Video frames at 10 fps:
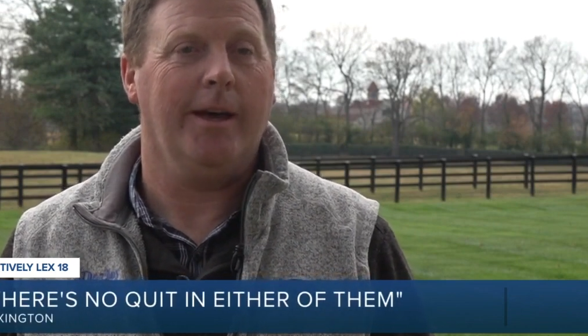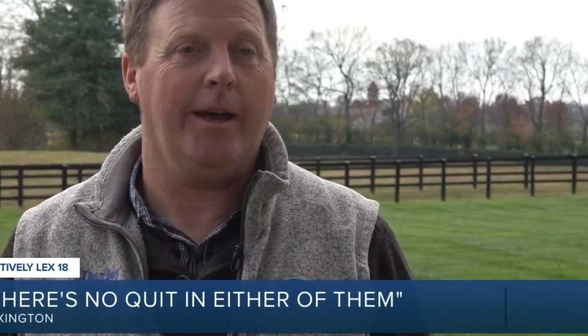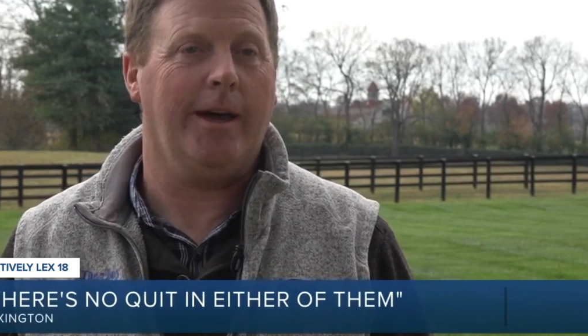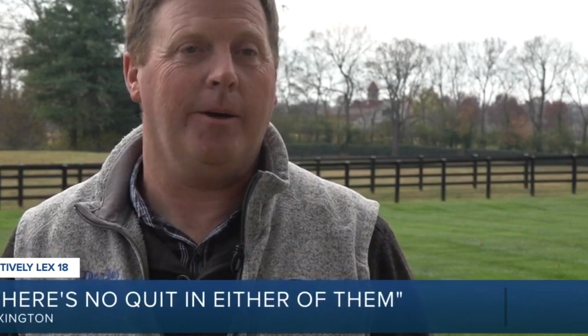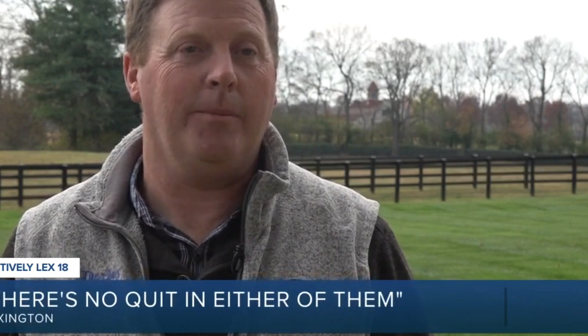
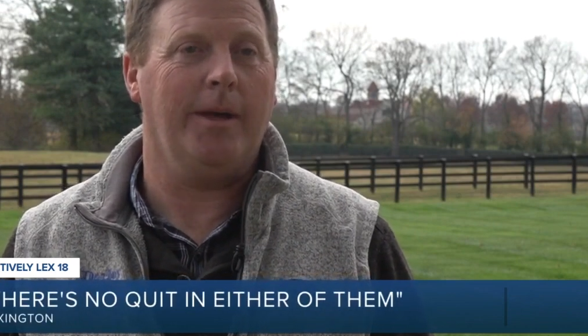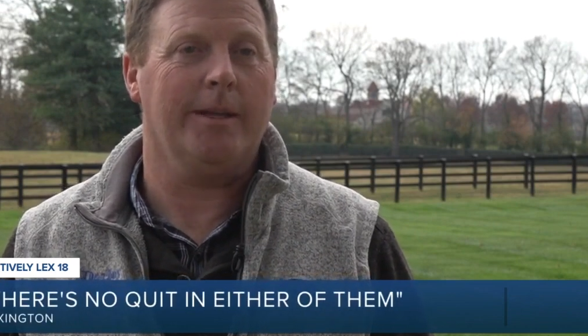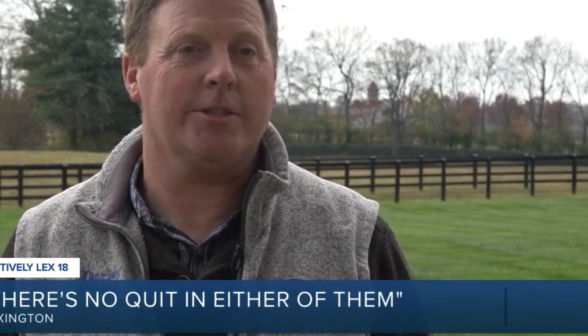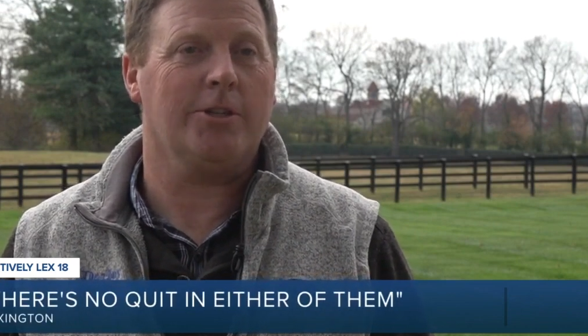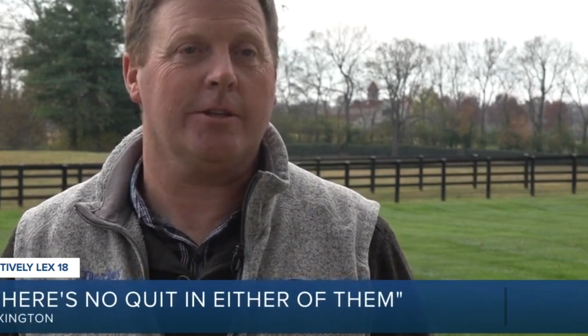um,
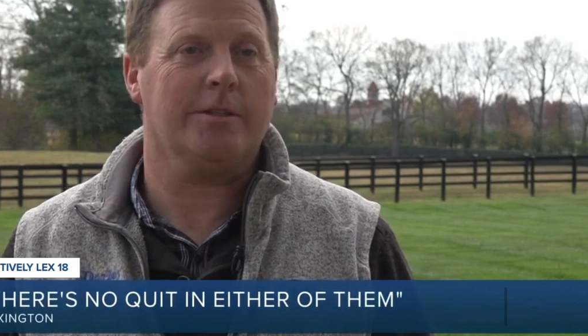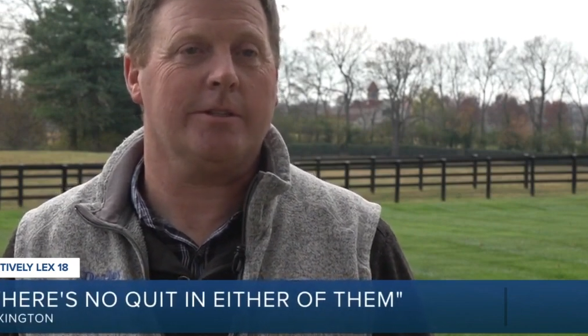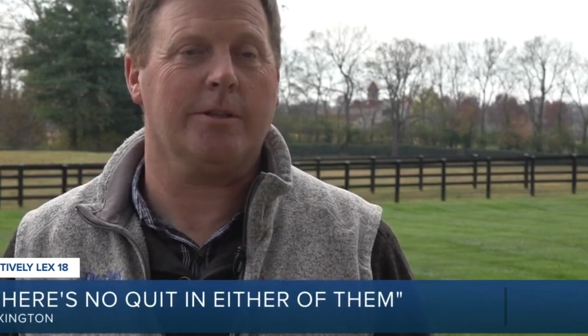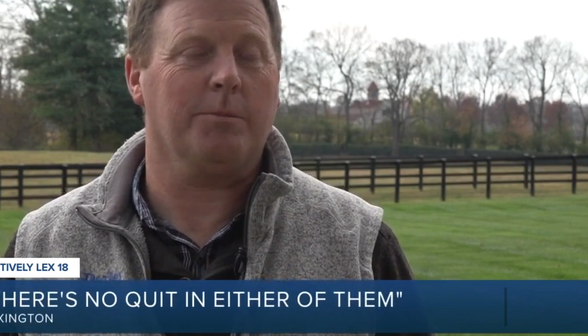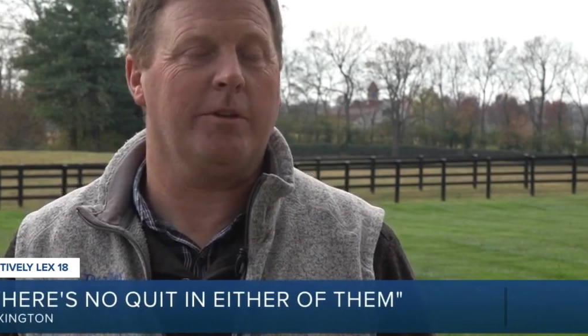it's
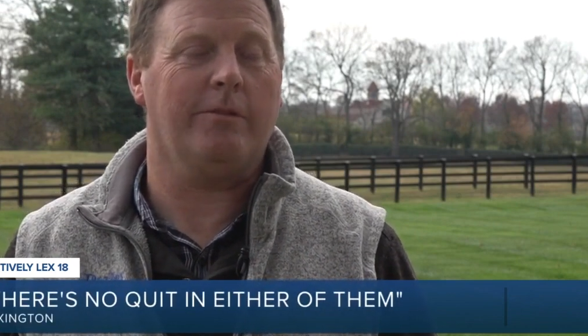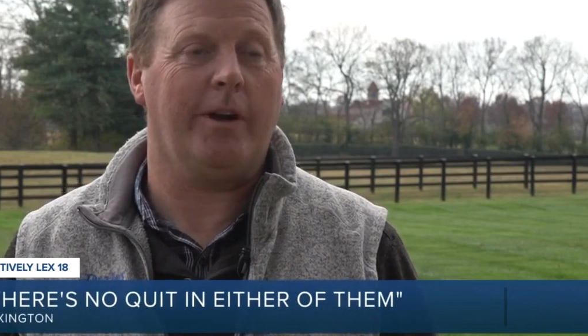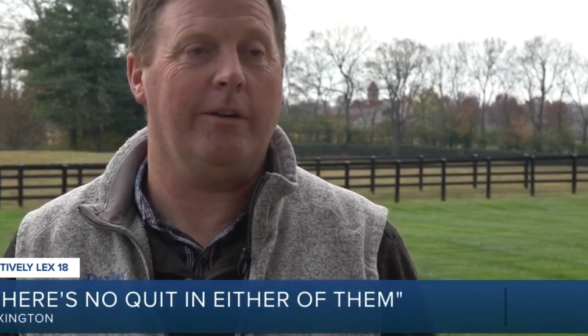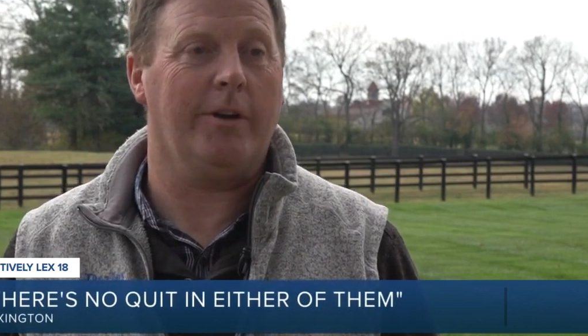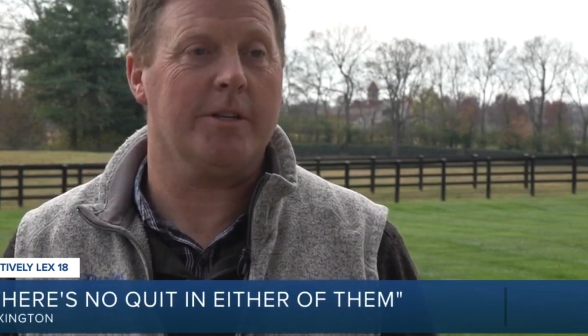just something
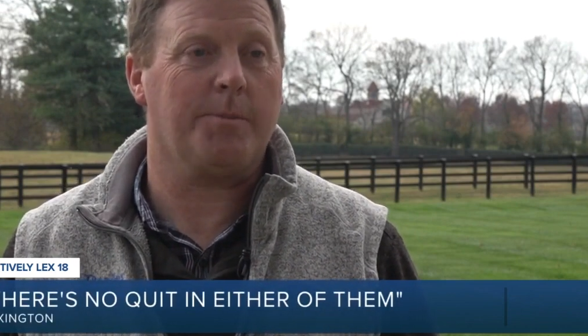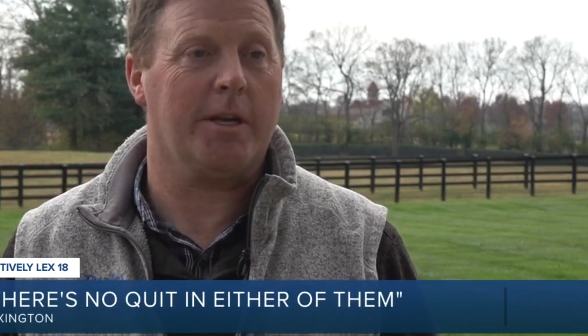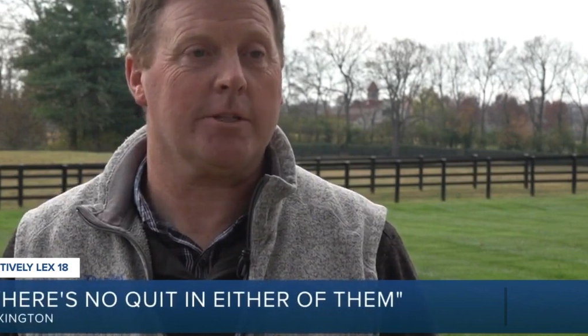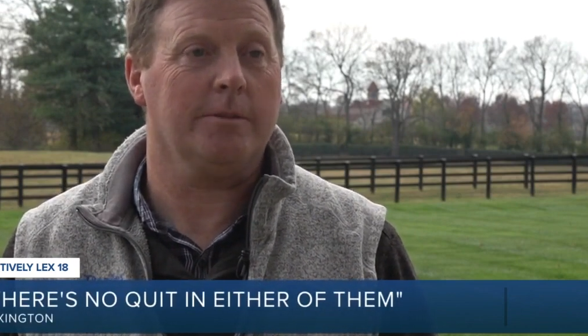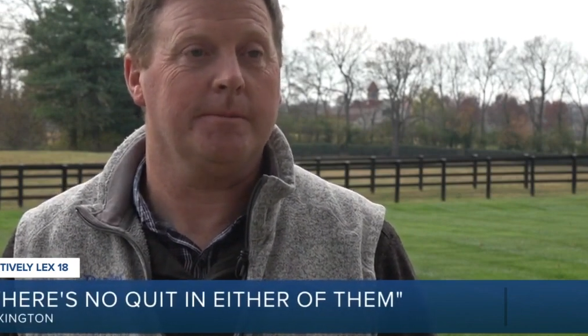very, very
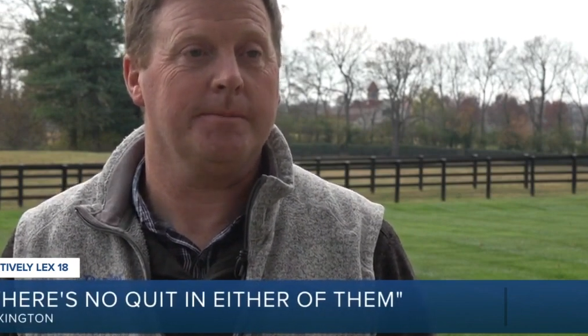special.